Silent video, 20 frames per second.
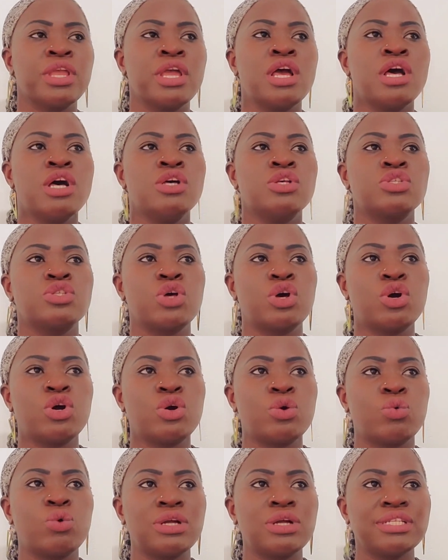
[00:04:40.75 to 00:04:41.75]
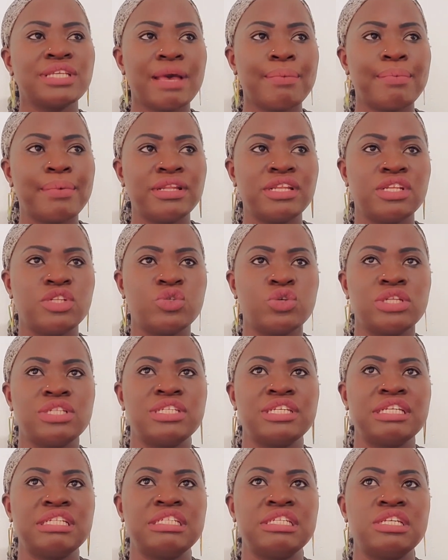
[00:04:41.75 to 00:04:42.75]
So what happened in
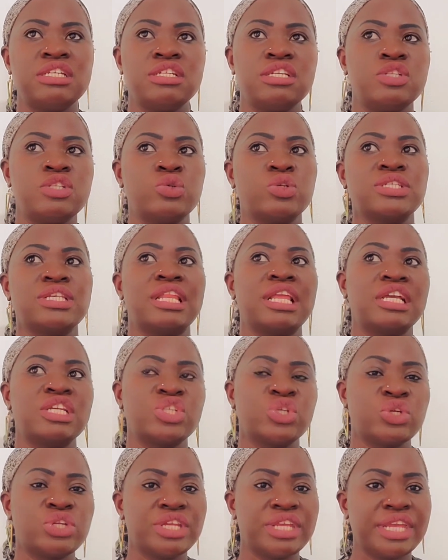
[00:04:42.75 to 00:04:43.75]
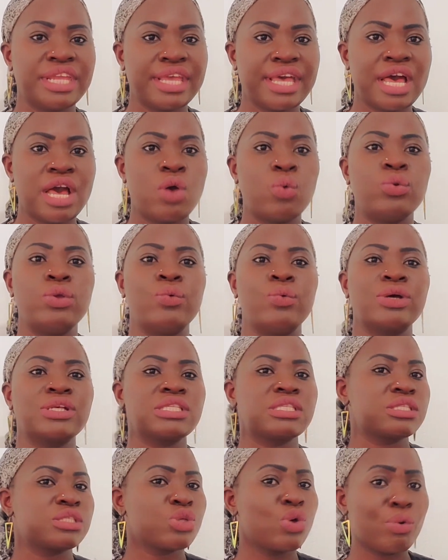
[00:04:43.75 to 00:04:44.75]
2018? It was election year. We were
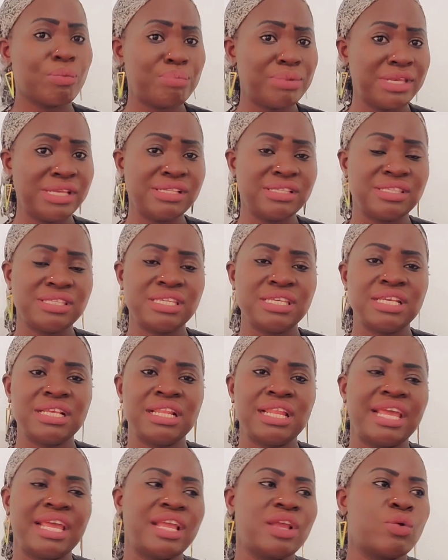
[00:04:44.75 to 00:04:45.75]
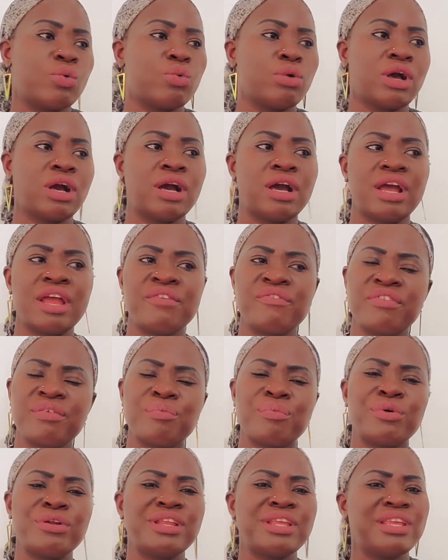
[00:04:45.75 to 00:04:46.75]
so busy, like
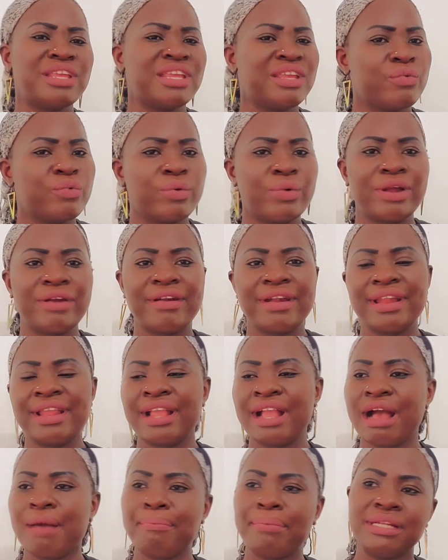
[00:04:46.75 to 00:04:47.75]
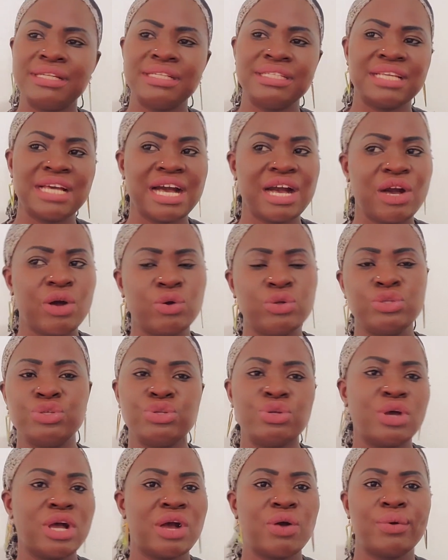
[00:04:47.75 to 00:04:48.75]
everybody, we were running up and down. You
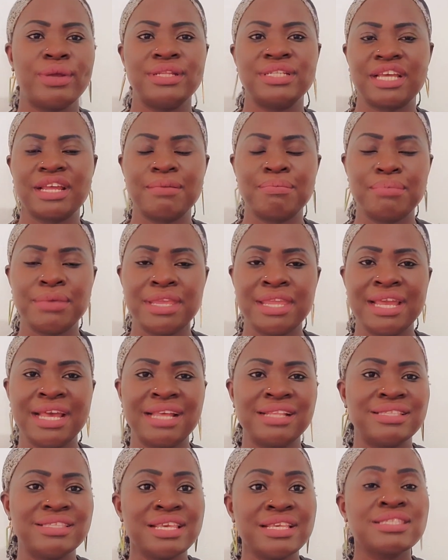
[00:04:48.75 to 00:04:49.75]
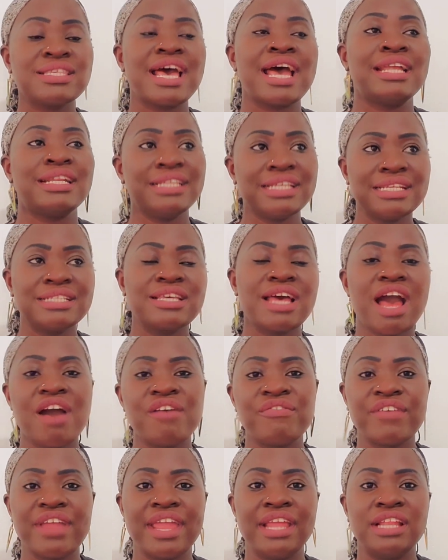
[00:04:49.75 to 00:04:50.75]
know how it can be. And since I didn't
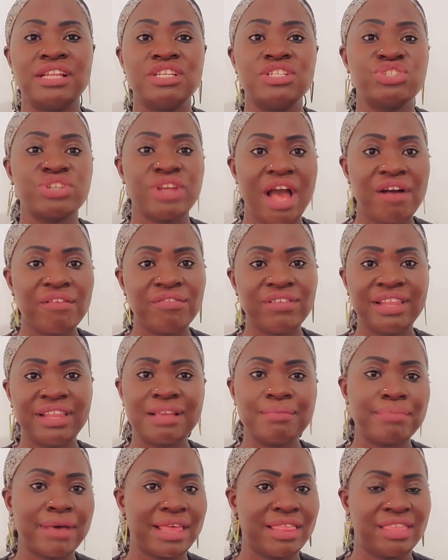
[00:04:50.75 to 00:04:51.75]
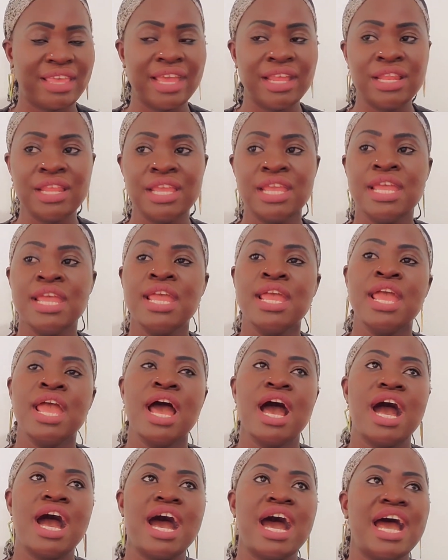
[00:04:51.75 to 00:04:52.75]
have any traveling by then,
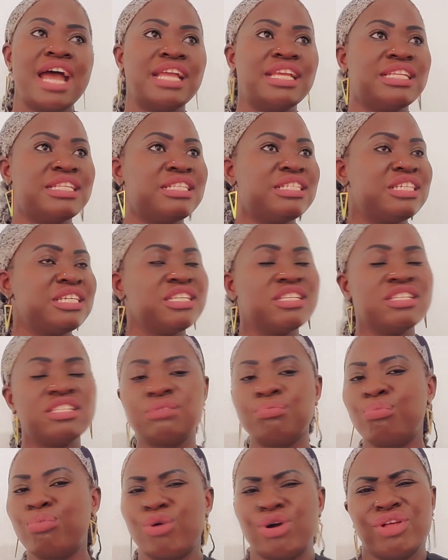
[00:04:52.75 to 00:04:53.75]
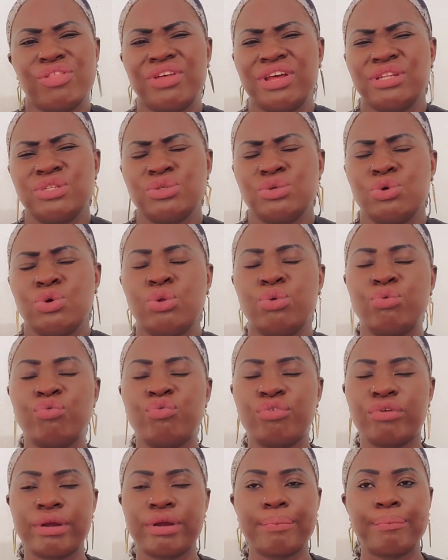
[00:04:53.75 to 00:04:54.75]
I didn't bother to go look
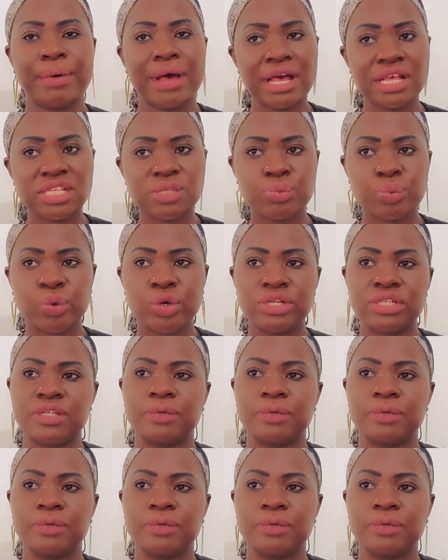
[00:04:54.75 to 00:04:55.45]
for a passport.